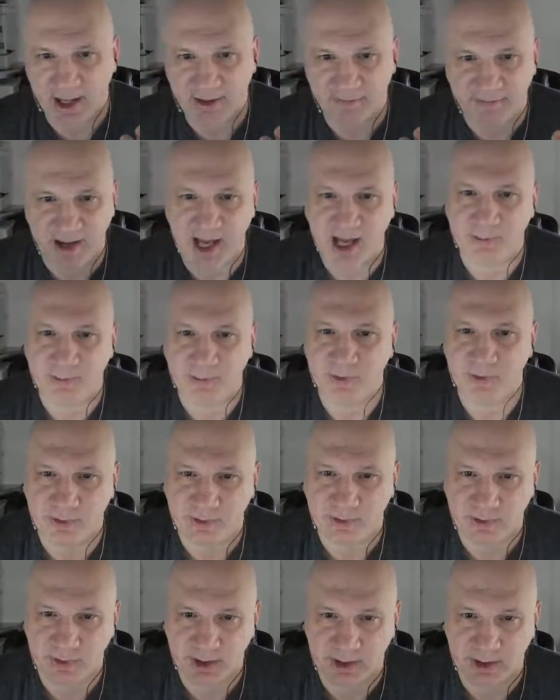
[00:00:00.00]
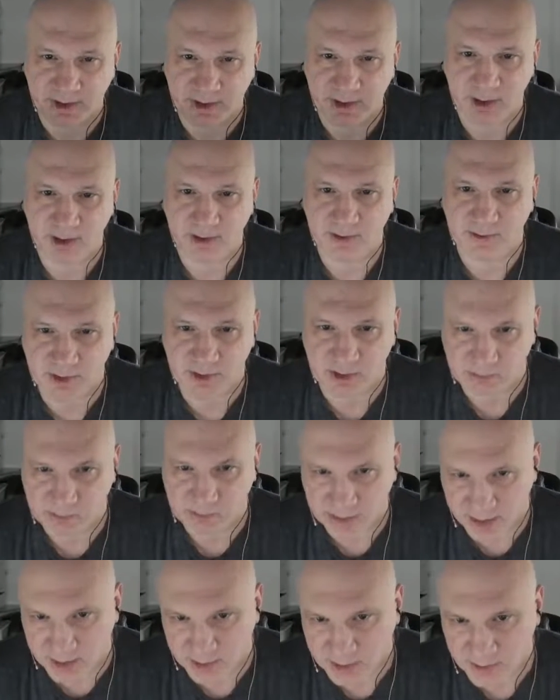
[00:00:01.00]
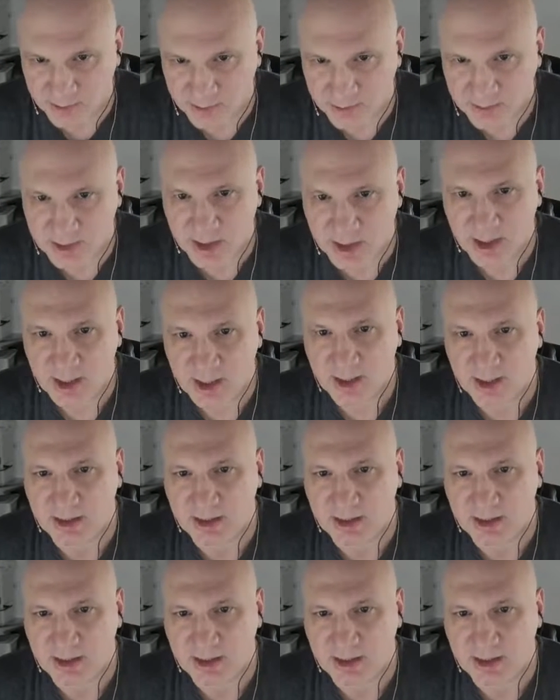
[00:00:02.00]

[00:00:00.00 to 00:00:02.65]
if Apple continues to bleed those,